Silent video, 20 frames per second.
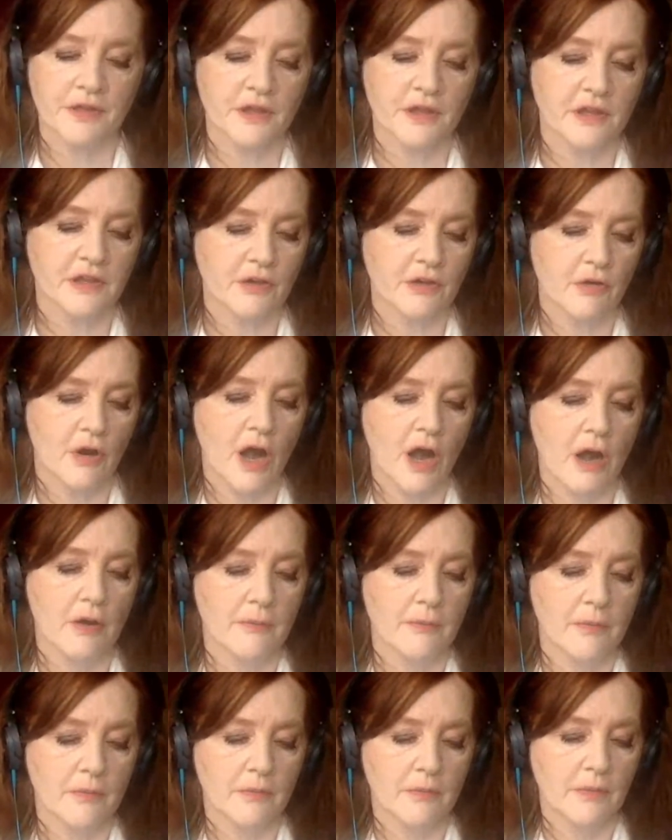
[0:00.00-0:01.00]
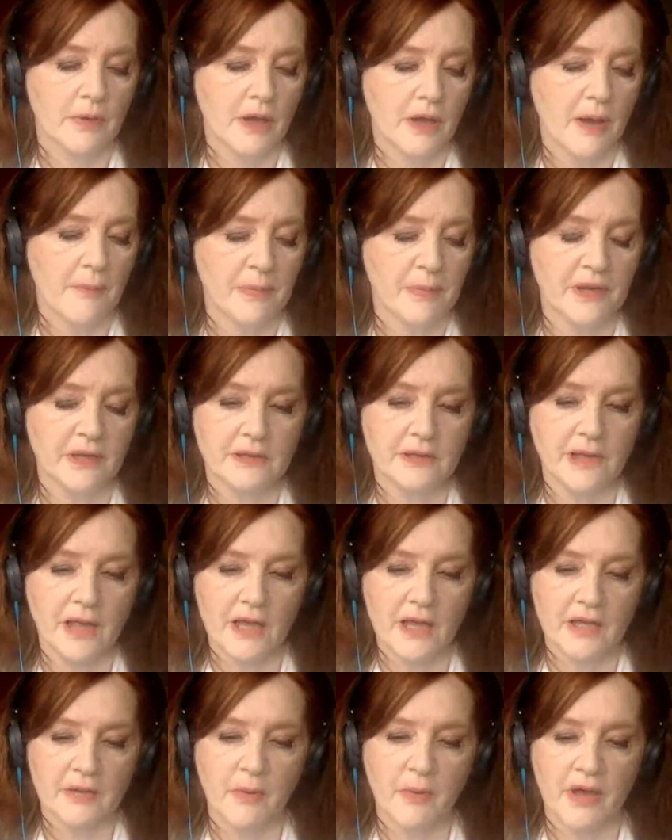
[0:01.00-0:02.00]
I think you are a bit
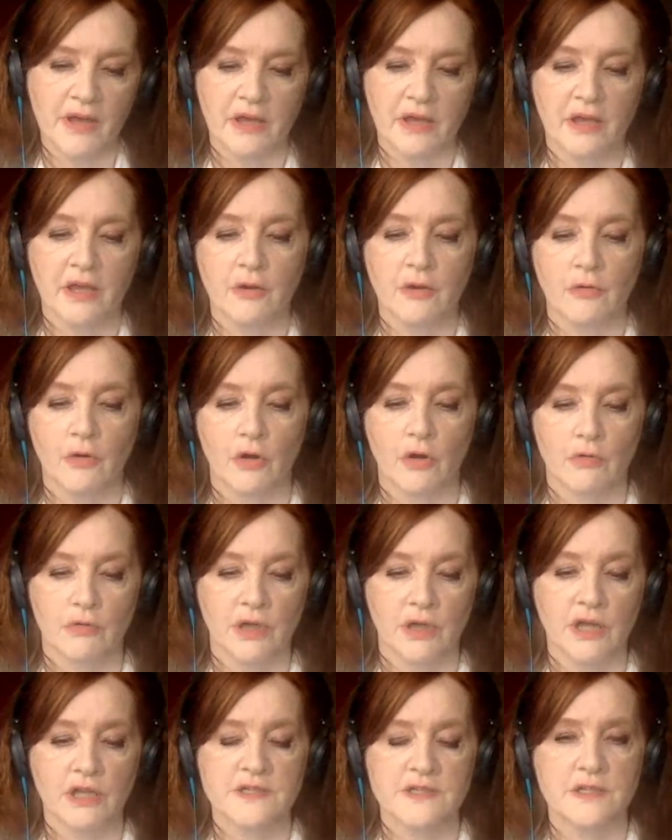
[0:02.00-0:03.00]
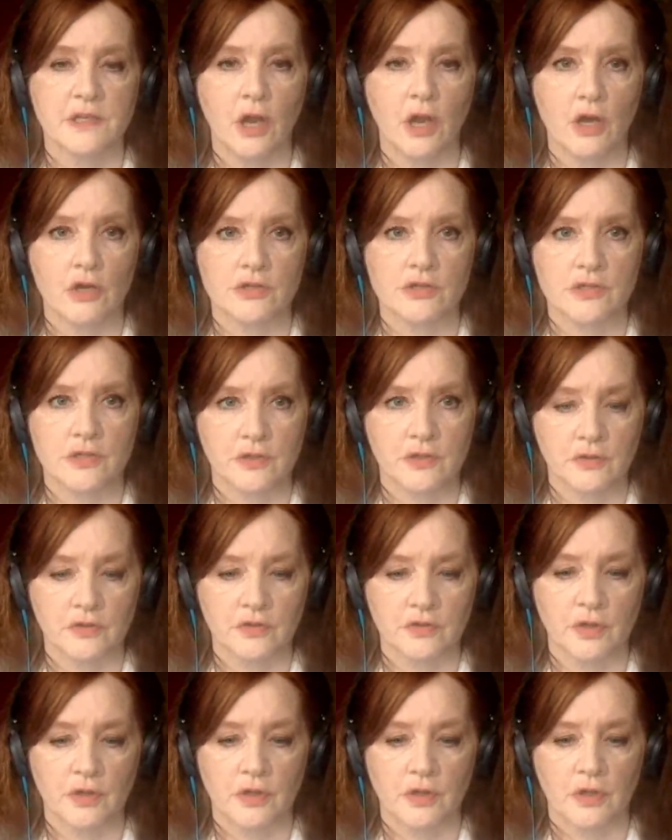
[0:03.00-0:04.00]
like my hero. He's
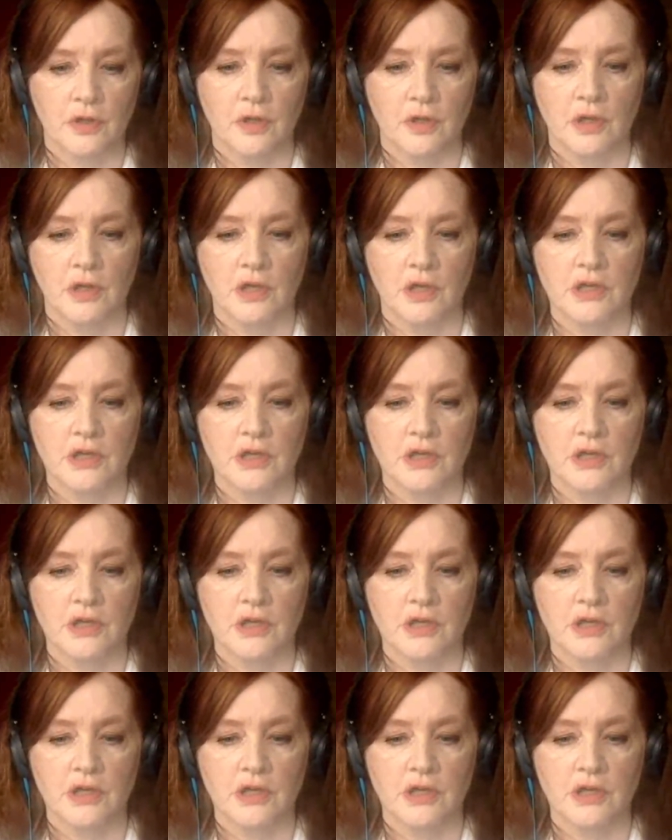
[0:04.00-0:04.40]
lost.